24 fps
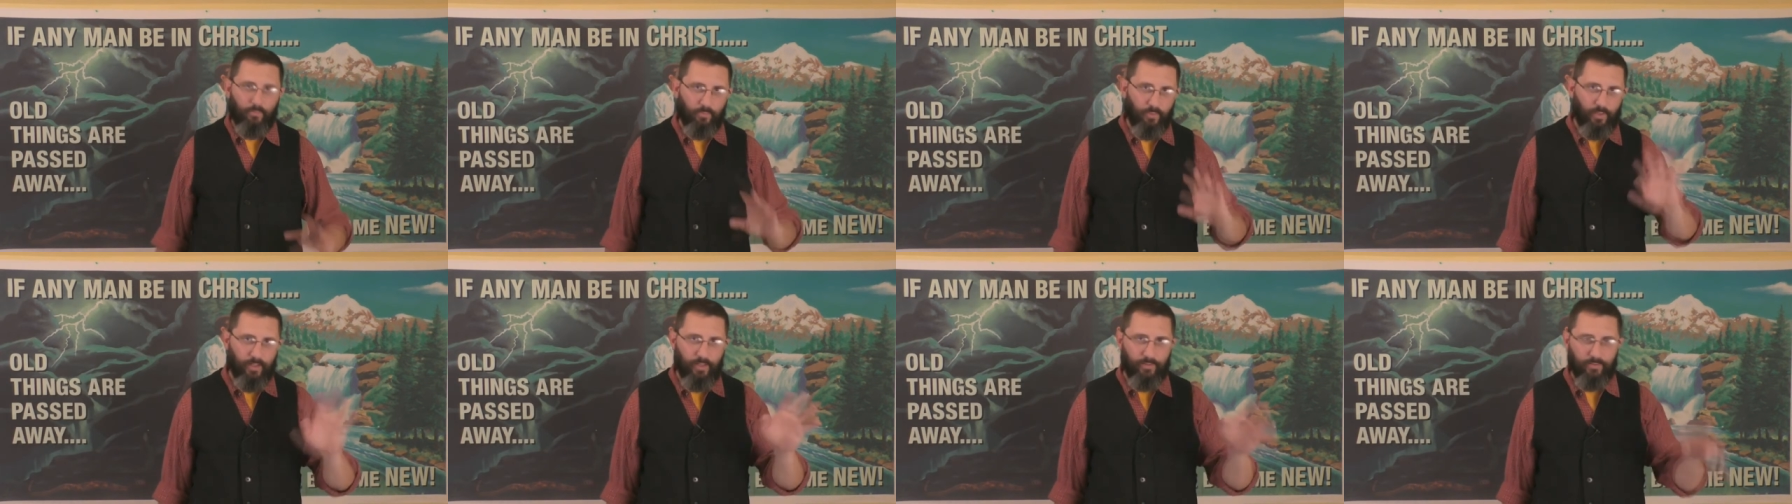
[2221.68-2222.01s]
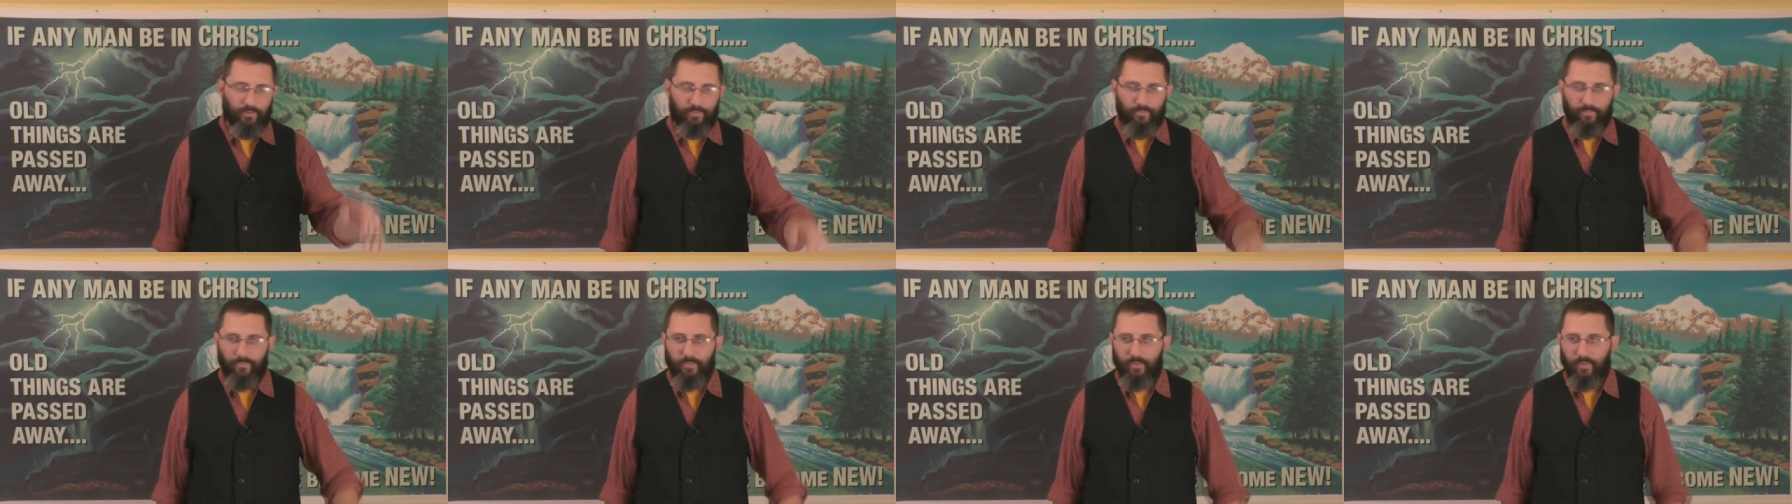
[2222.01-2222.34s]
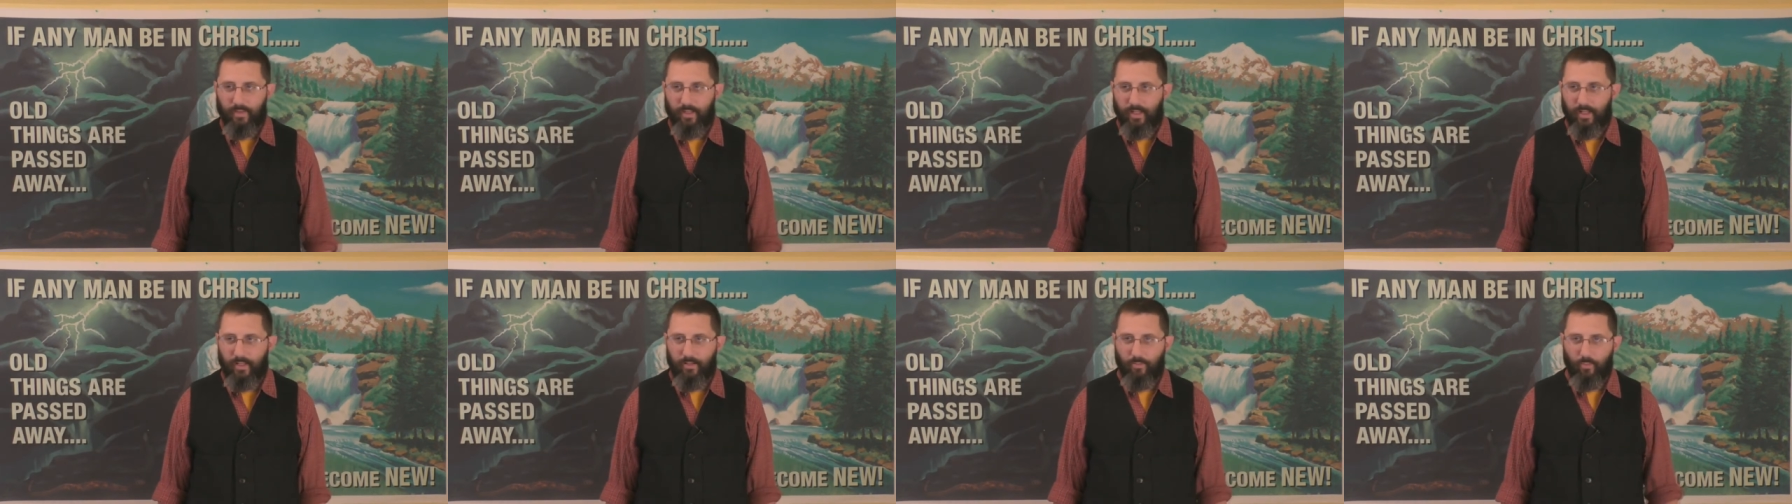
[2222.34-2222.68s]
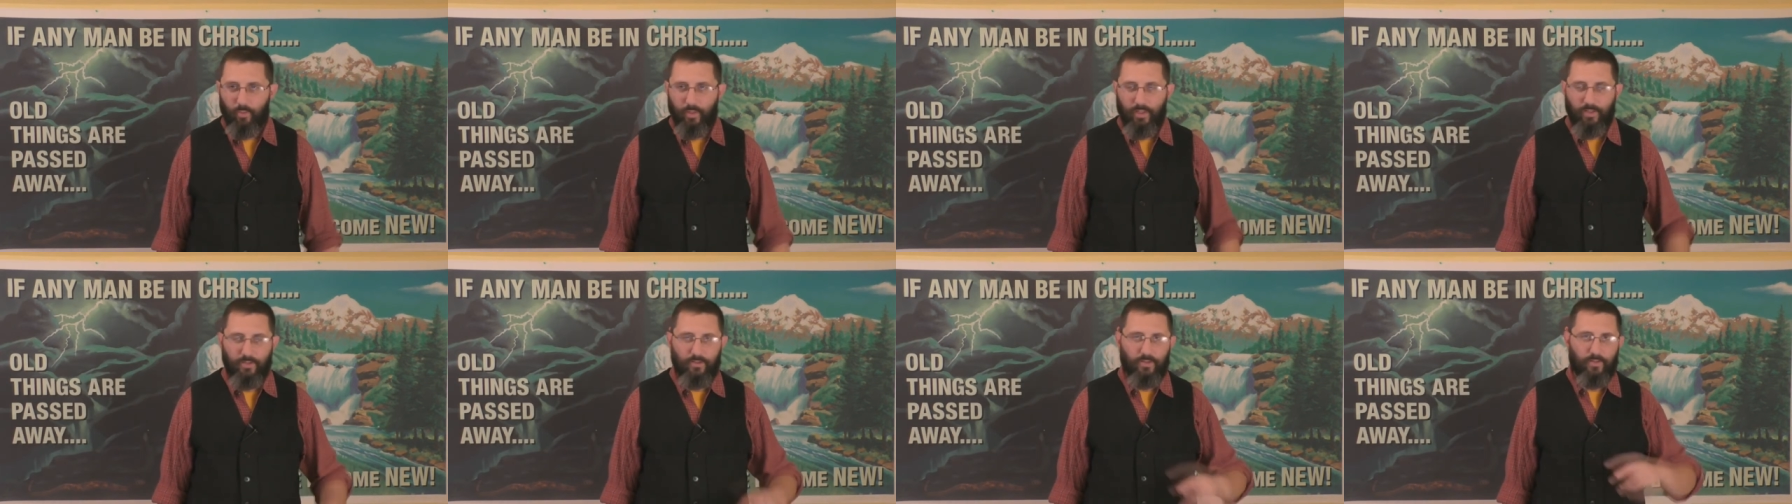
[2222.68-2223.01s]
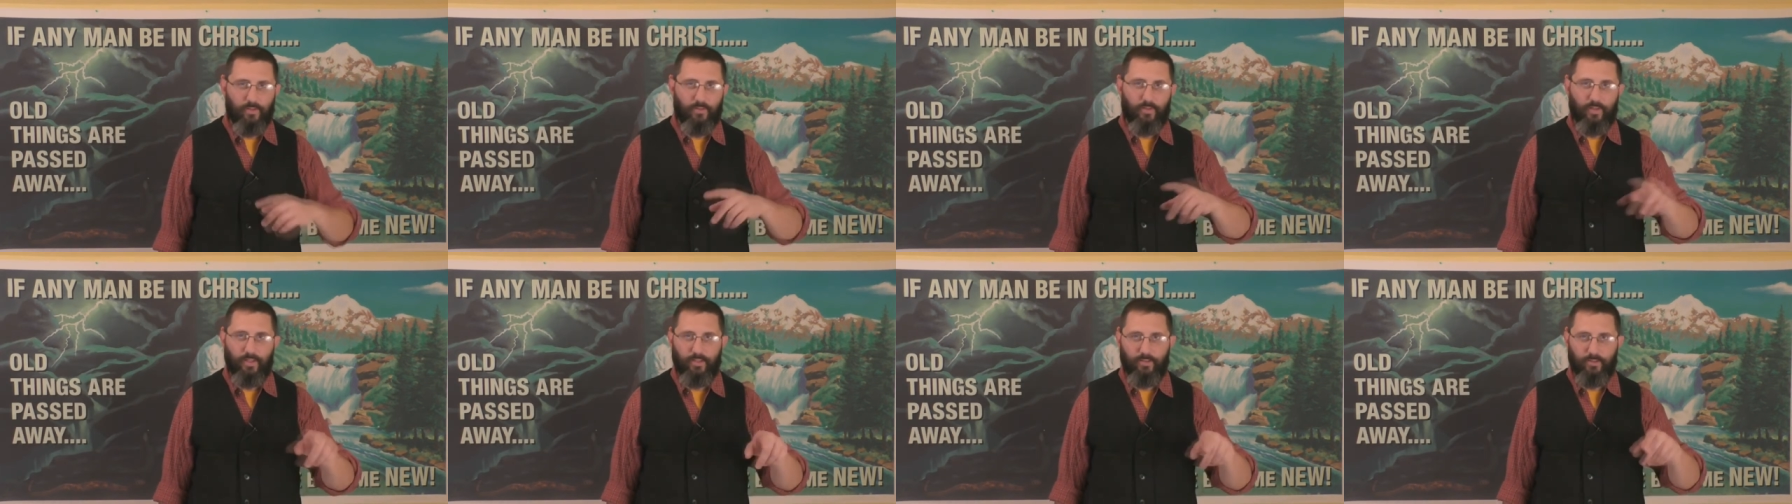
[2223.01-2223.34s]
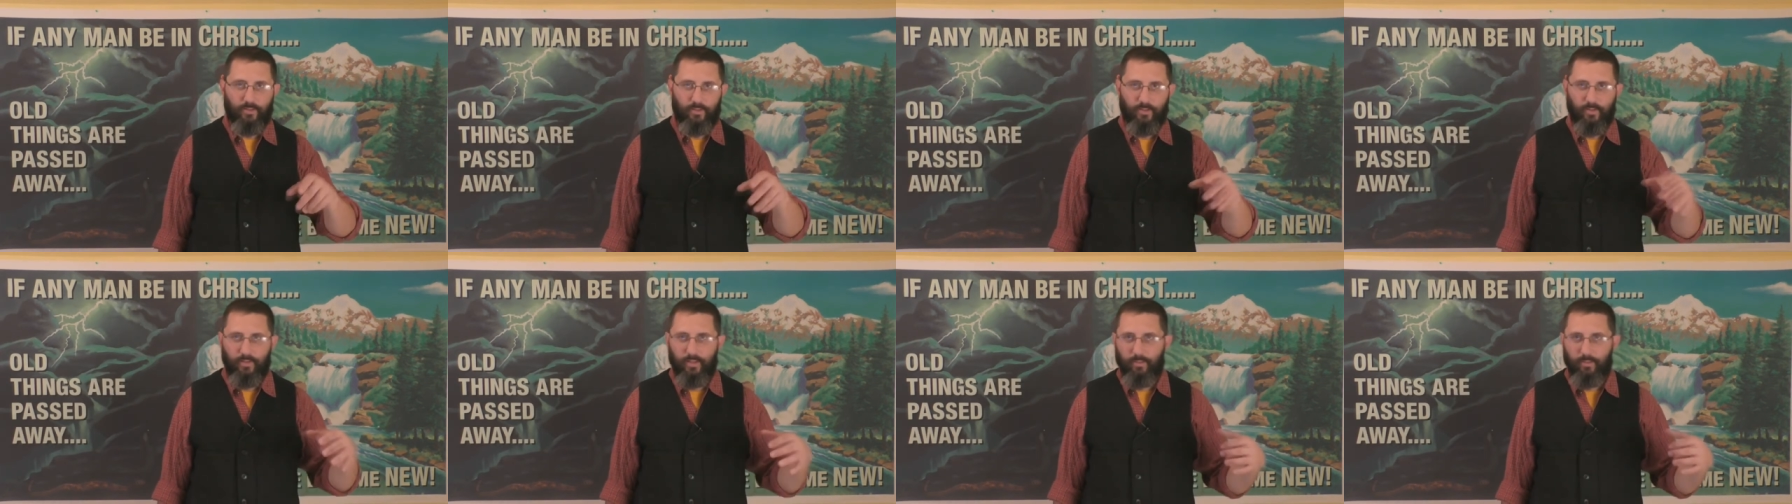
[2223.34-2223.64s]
whatever. They had a winch and things on it.